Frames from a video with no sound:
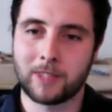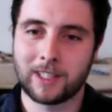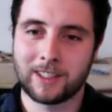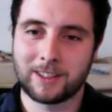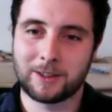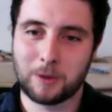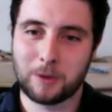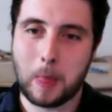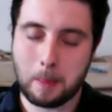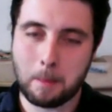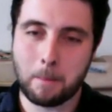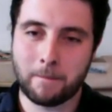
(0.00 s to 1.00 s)
great,
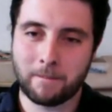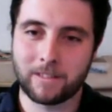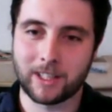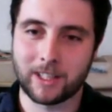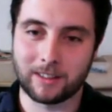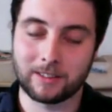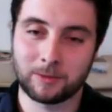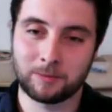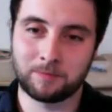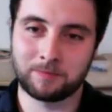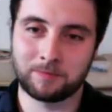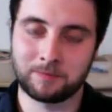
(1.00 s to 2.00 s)
uh, yeah.
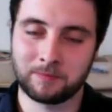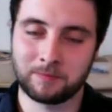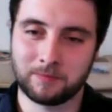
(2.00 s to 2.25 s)
because